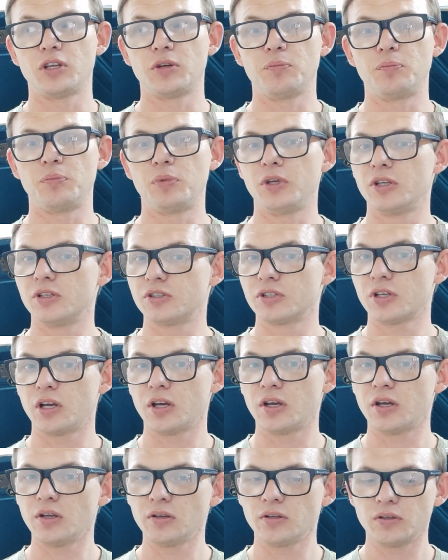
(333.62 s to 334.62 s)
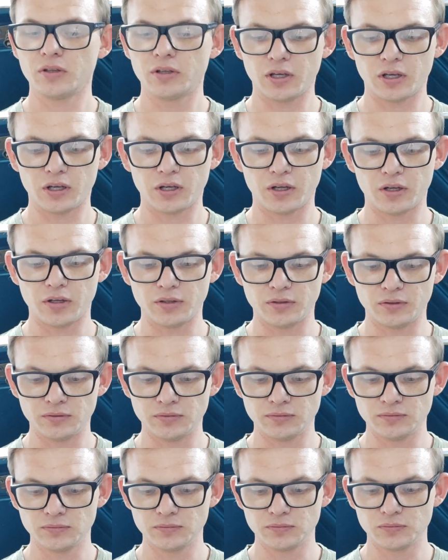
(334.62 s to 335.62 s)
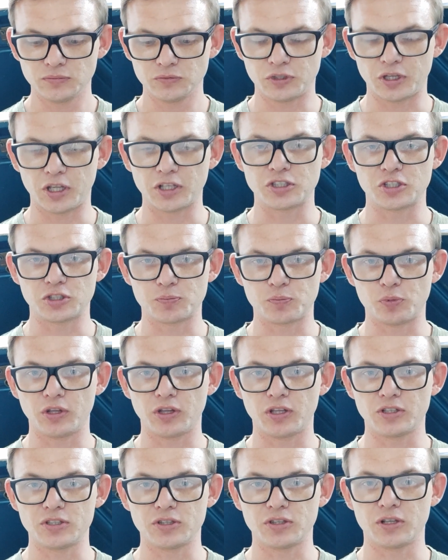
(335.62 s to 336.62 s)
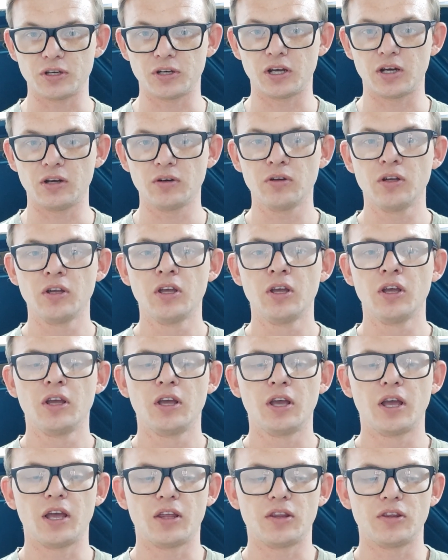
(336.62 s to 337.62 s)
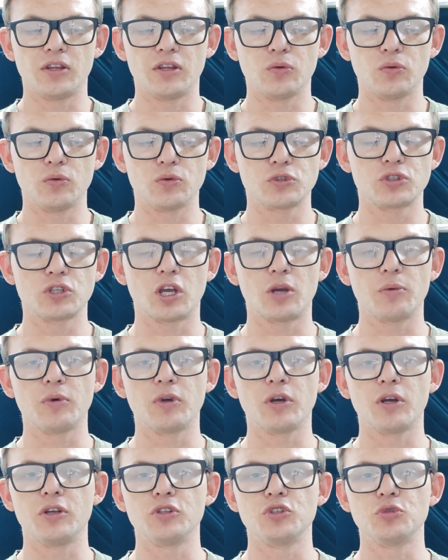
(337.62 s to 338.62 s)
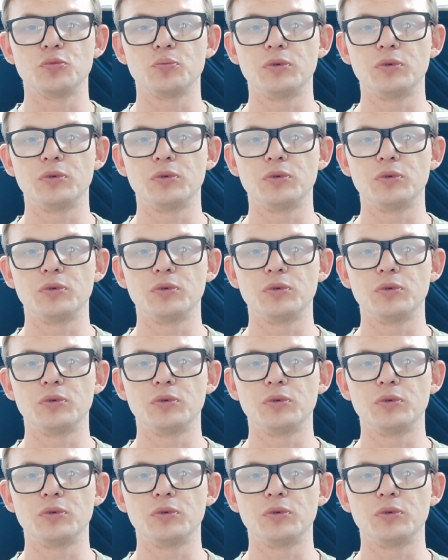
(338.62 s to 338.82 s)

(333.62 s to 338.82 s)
10 psi. That's the spring that's in there now. and then also I'm going to